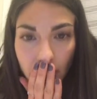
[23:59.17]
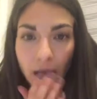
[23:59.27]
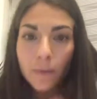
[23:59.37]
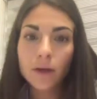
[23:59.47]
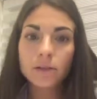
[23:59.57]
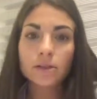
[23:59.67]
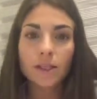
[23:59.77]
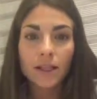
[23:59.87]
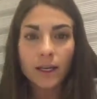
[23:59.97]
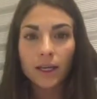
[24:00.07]
I would also
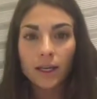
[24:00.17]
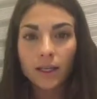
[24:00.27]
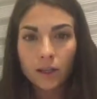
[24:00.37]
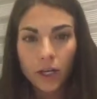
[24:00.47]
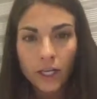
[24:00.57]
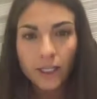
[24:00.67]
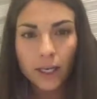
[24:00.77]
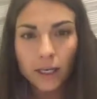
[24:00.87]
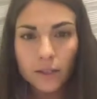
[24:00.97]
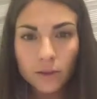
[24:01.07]
say that in grade
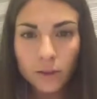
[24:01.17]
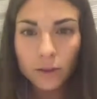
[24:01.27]
K-2,